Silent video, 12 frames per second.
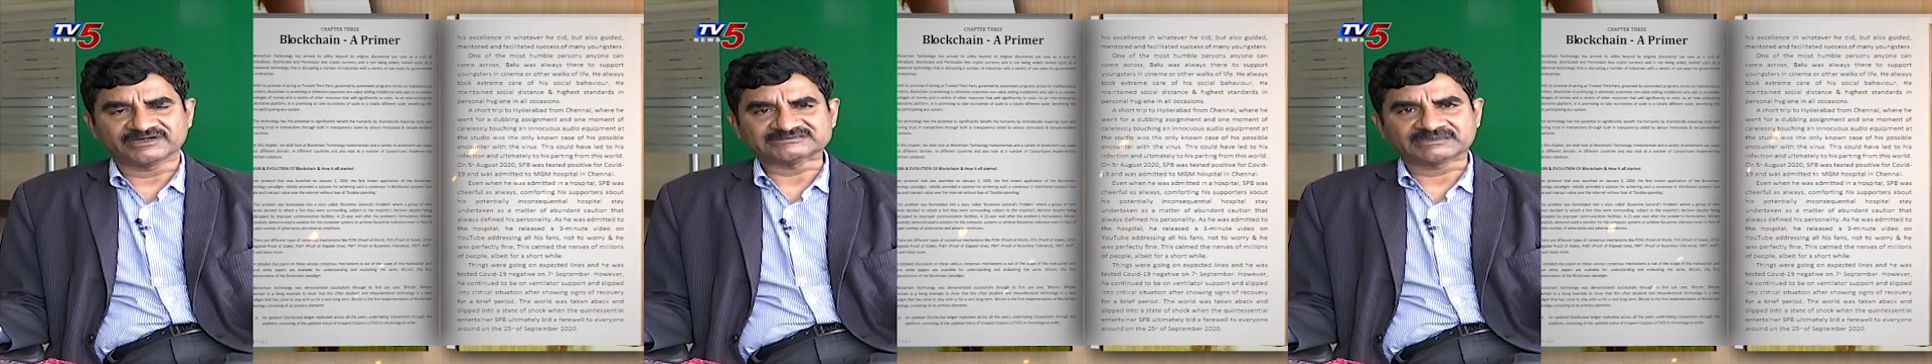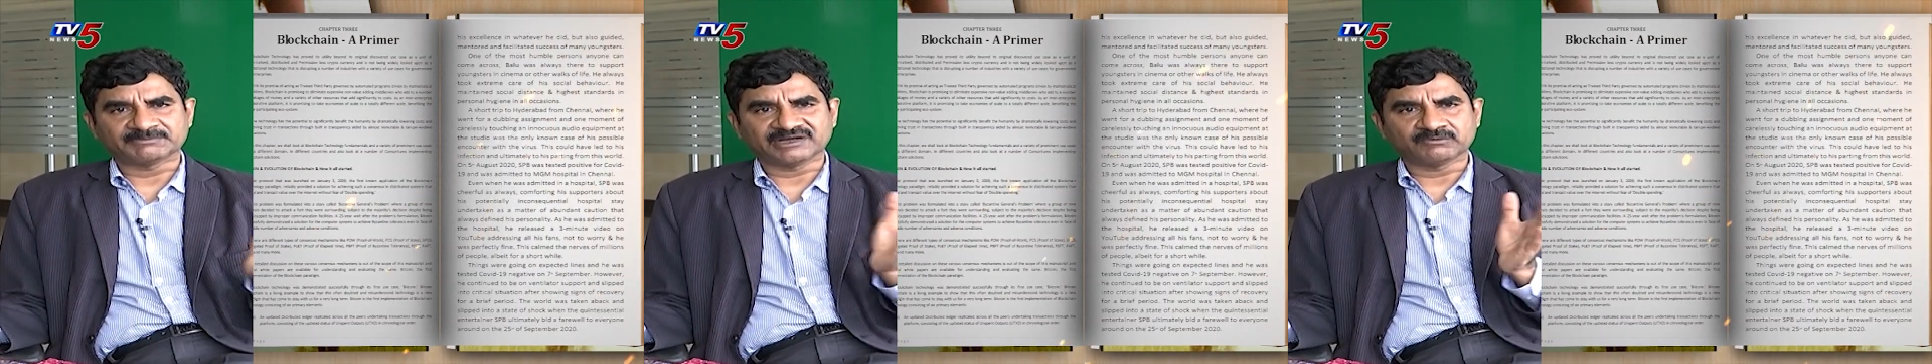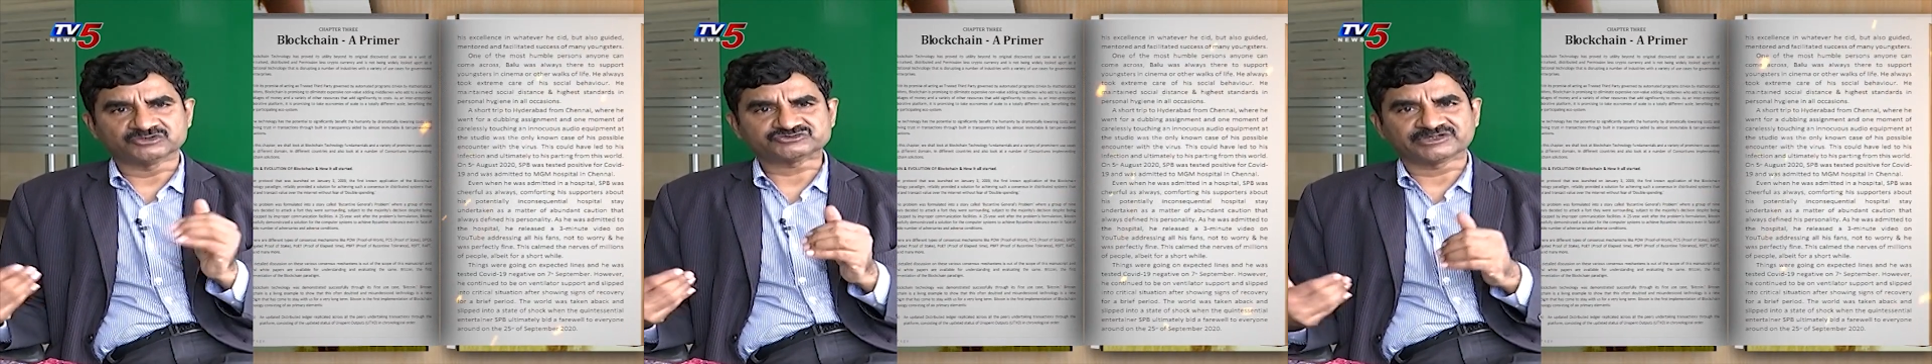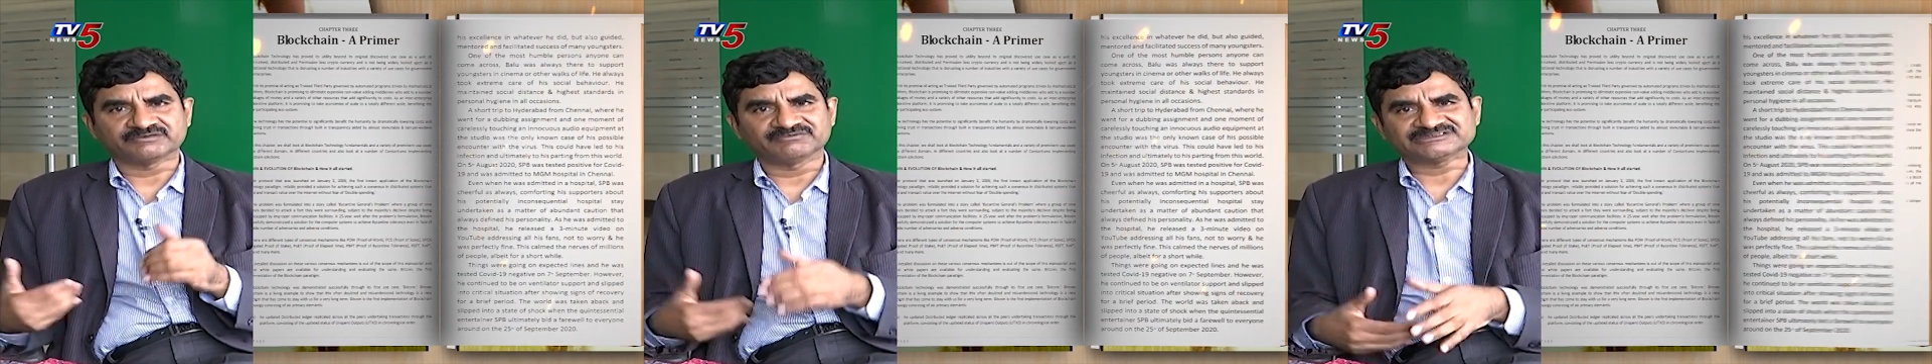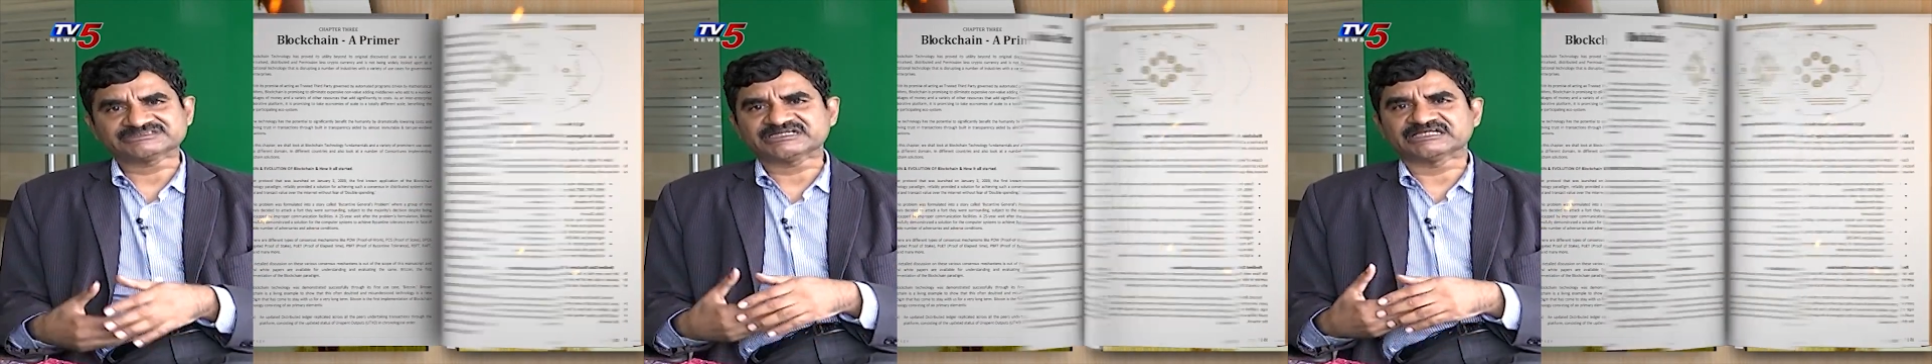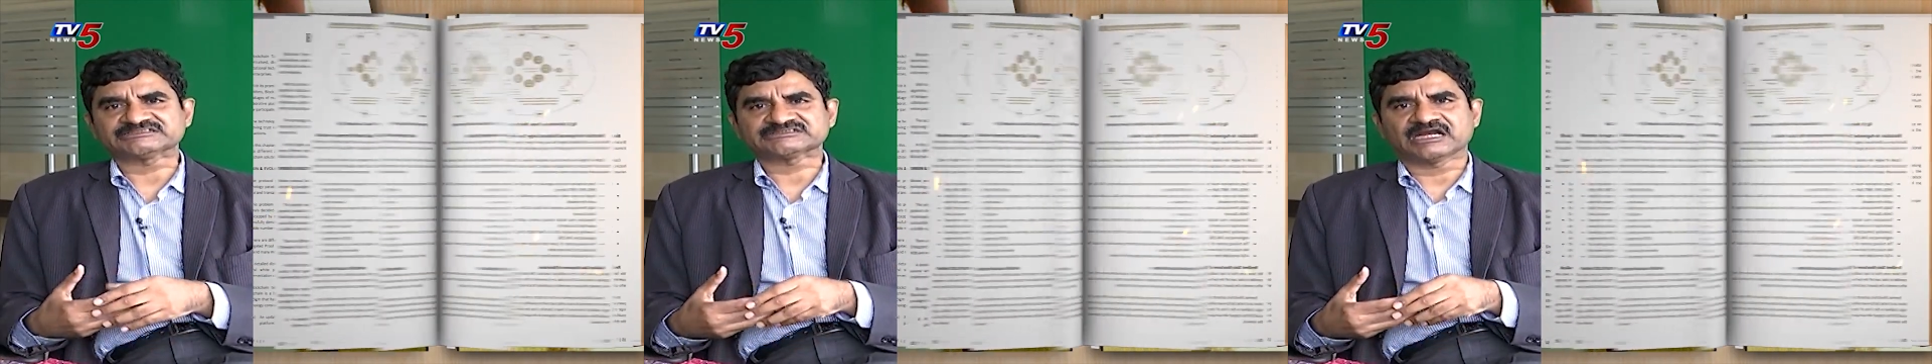And somebody wants to invest
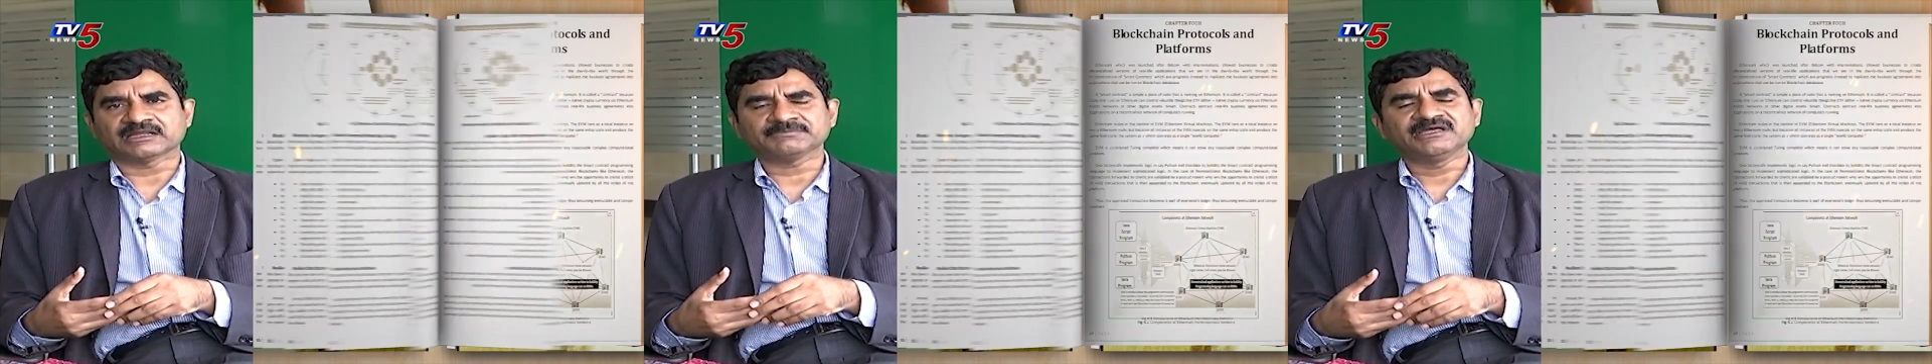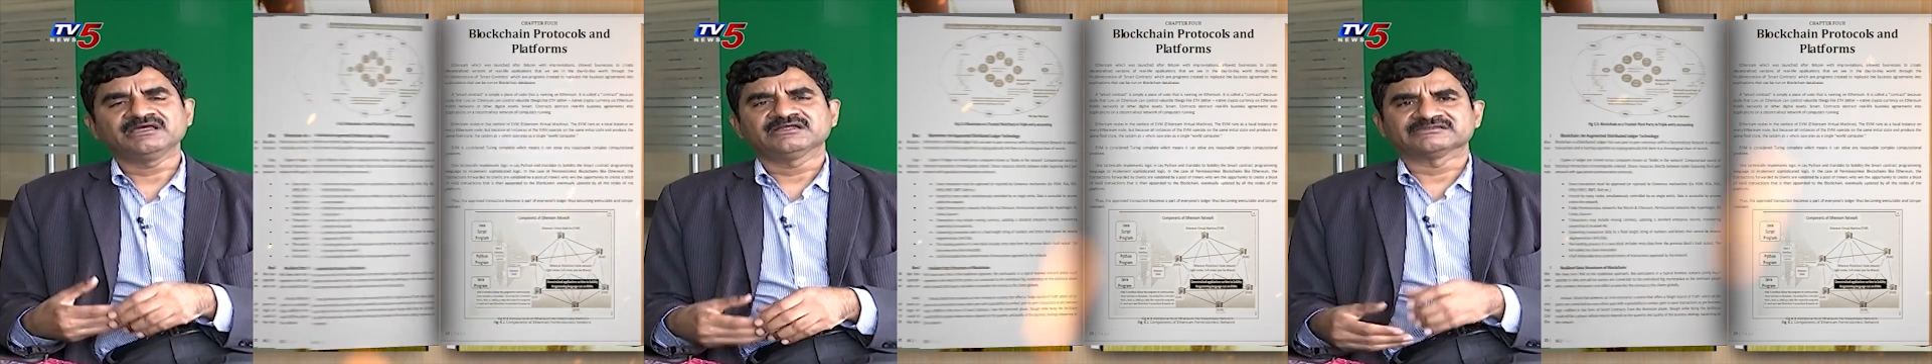in a startup,